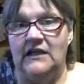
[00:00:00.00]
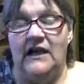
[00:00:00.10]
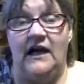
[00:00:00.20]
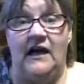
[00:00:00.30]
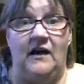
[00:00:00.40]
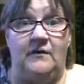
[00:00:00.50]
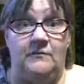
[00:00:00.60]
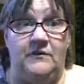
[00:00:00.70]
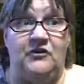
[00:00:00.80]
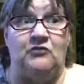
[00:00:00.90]

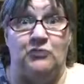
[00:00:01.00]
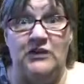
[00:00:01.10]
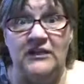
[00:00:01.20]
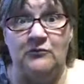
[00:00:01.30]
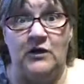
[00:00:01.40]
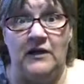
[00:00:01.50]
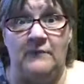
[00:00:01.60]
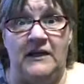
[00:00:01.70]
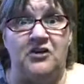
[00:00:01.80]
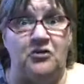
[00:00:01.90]
If you really want it,
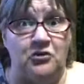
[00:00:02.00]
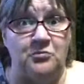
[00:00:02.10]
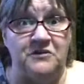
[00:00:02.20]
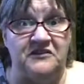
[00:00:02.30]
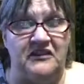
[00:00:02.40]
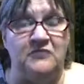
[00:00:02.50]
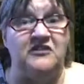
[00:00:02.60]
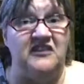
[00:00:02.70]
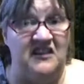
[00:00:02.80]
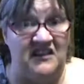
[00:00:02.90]
make it herbal tea
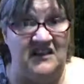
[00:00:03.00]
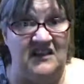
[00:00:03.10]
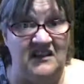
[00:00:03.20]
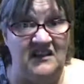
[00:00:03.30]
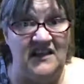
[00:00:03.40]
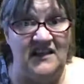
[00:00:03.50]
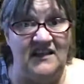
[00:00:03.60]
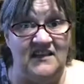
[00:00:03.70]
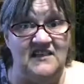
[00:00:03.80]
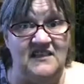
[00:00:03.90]
with honey and
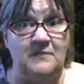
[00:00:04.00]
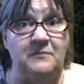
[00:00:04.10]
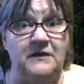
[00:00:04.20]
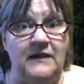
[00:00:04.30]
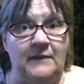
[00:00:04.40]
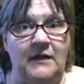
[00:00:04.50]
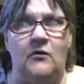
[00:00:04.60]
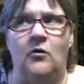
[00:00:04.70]
a zip of lemon.